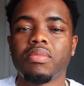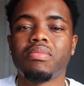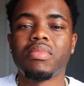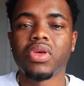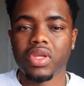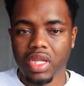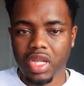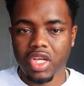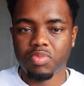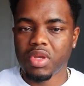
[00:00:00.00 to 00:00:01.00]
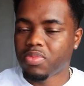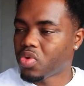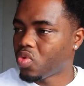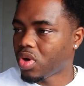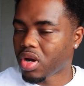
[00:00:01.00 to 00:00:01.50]
millionaires, people
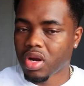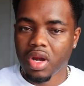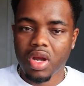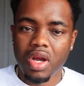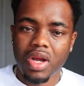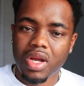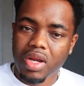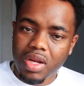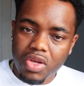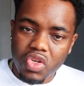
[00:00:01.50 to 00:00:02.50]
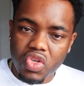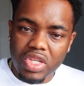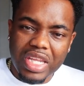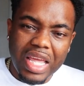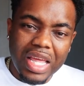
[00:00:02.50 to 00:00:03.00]
who are
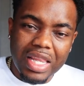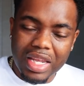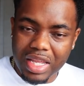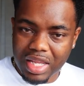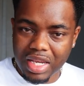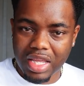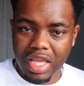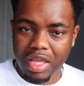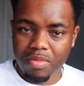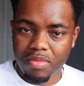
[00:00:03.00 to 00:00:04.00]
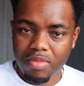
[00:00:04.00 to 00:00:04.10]
killing it in the game.